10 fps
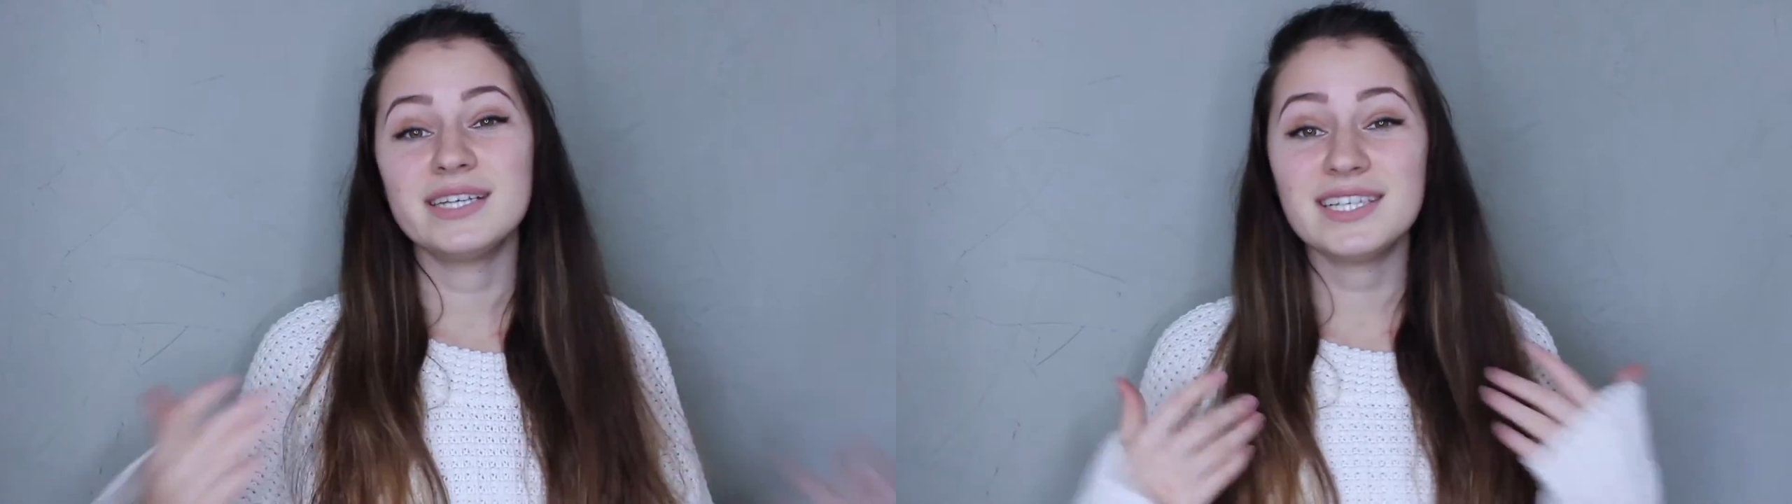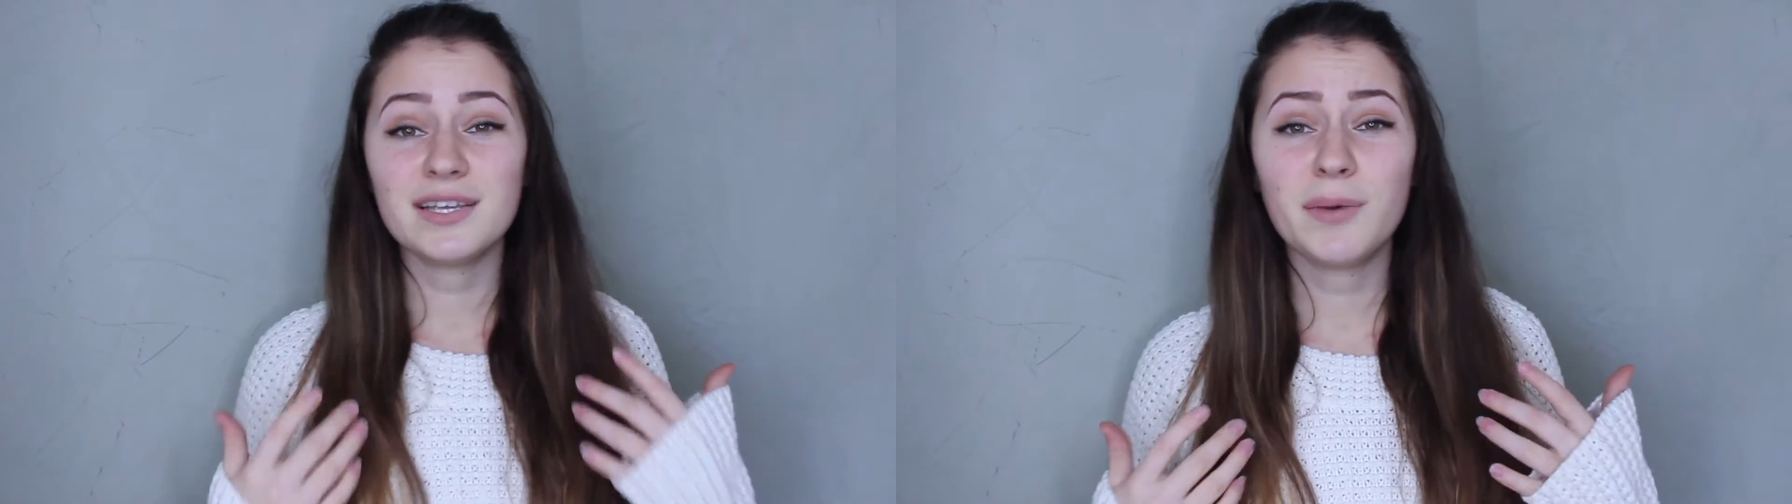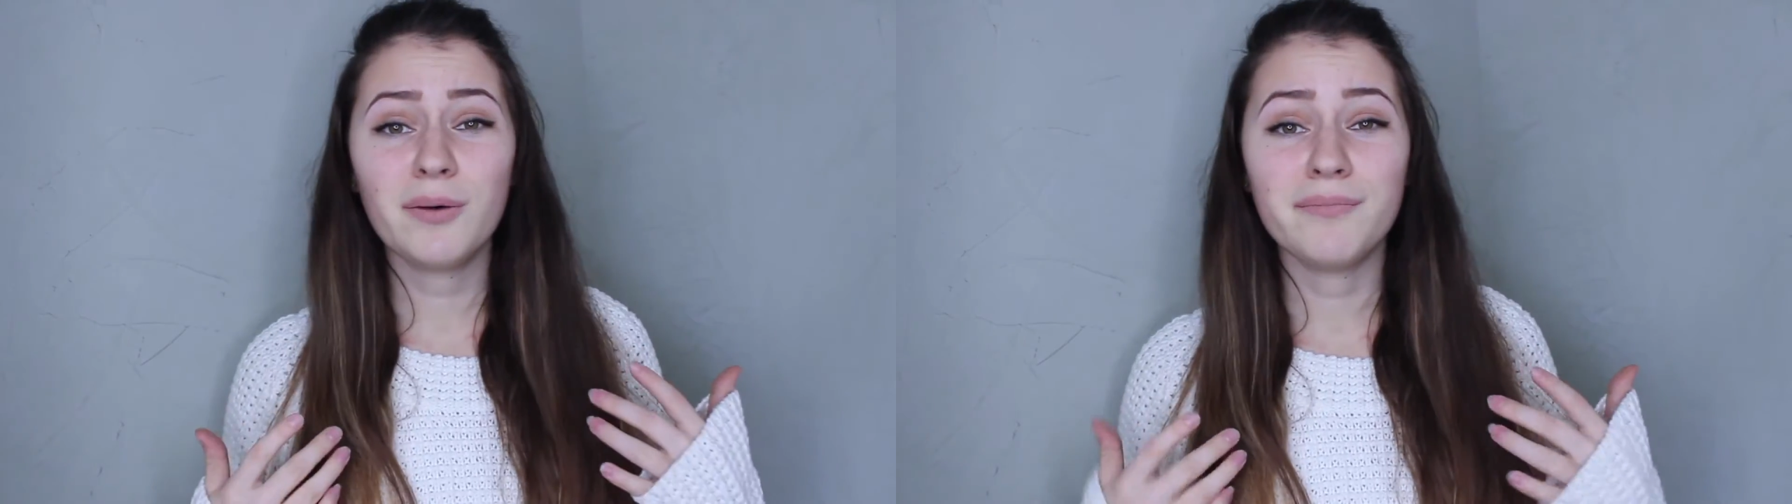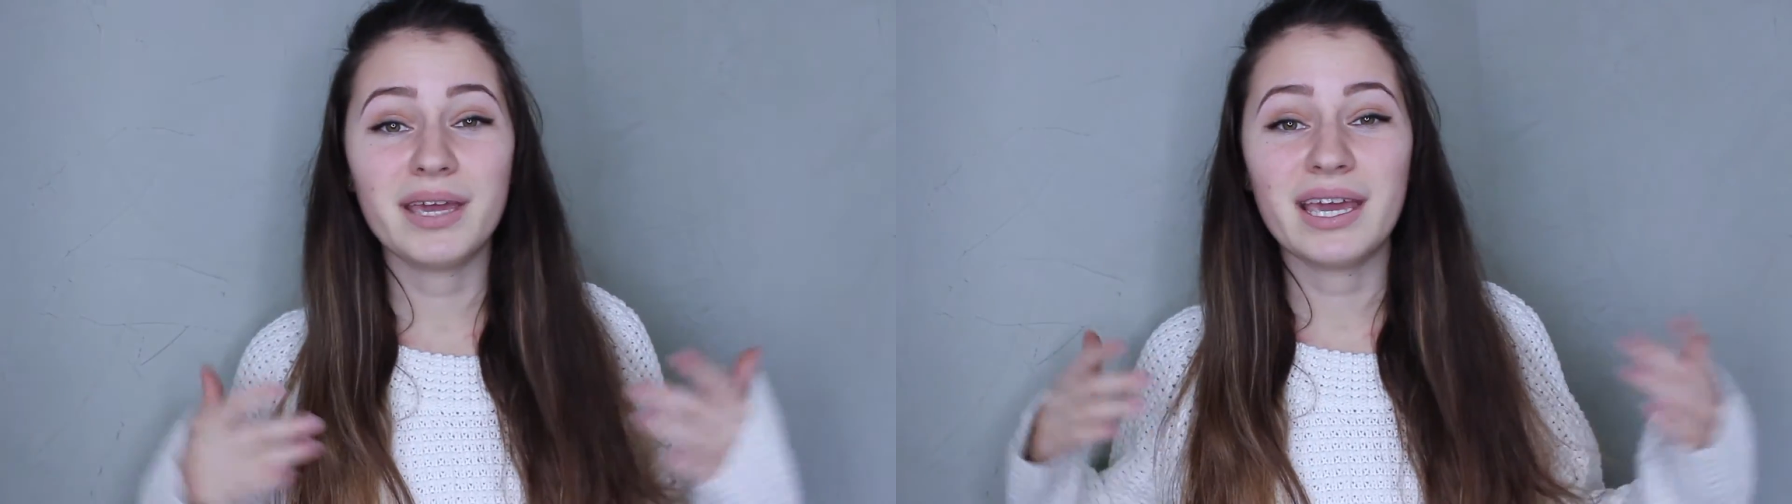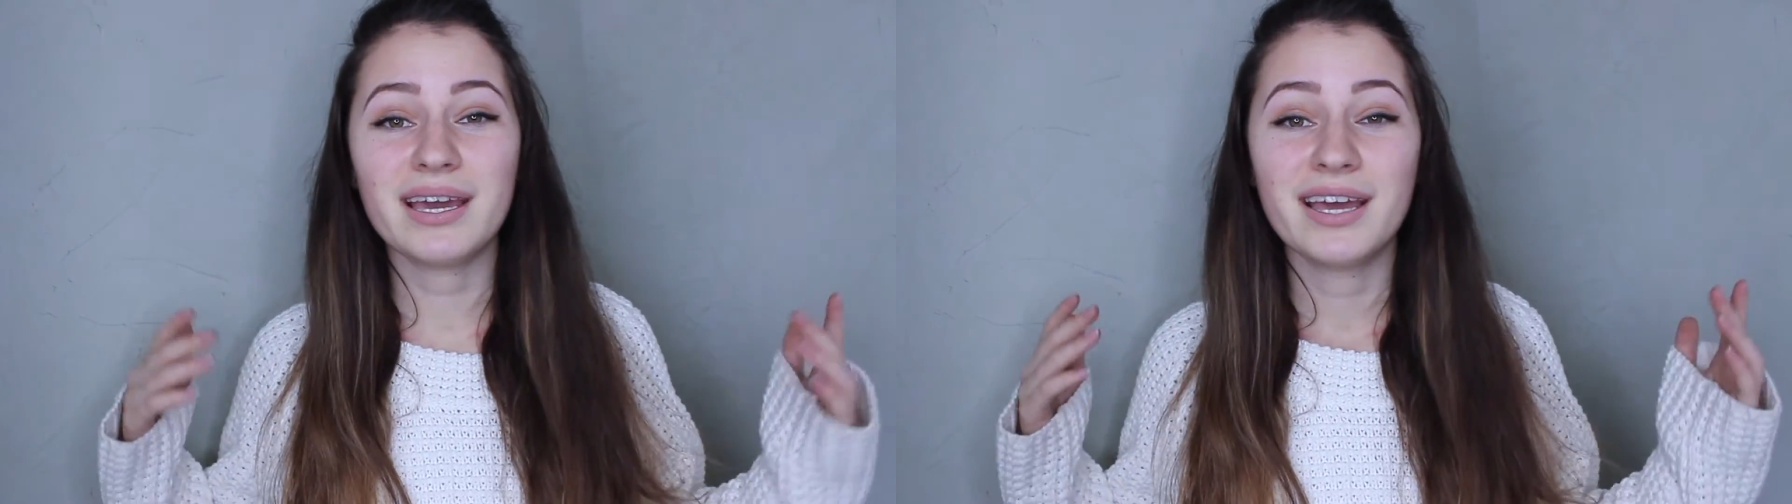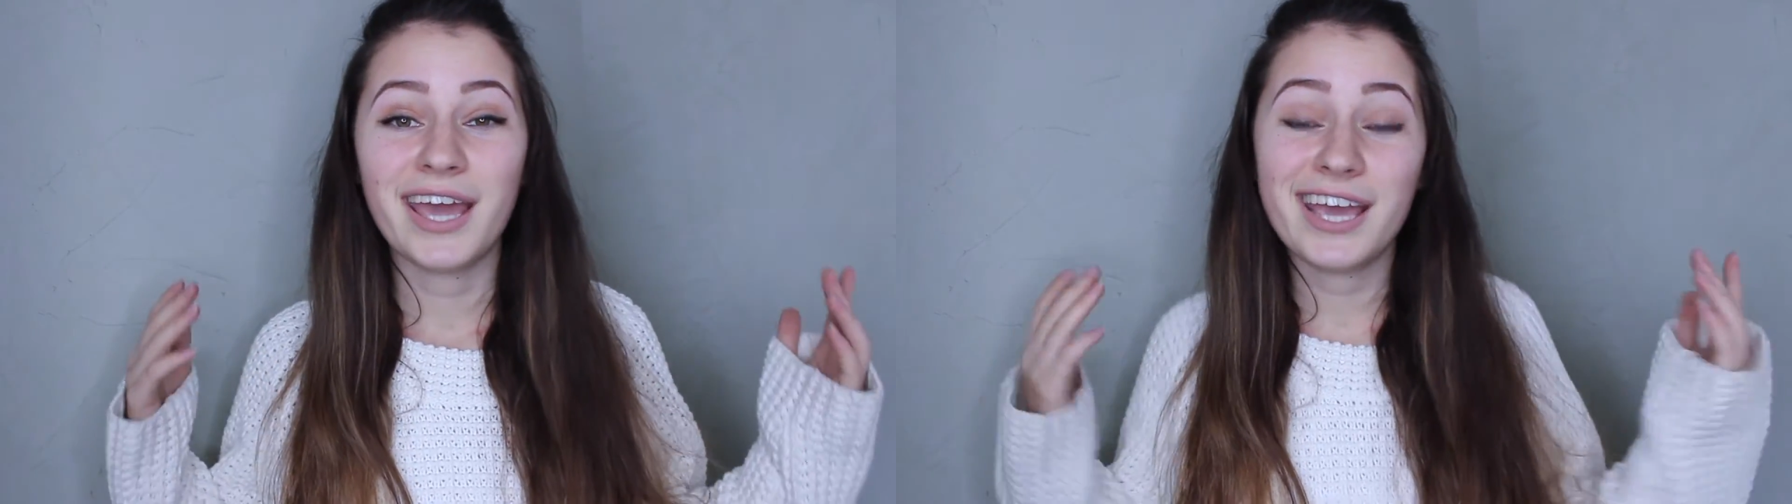This is about me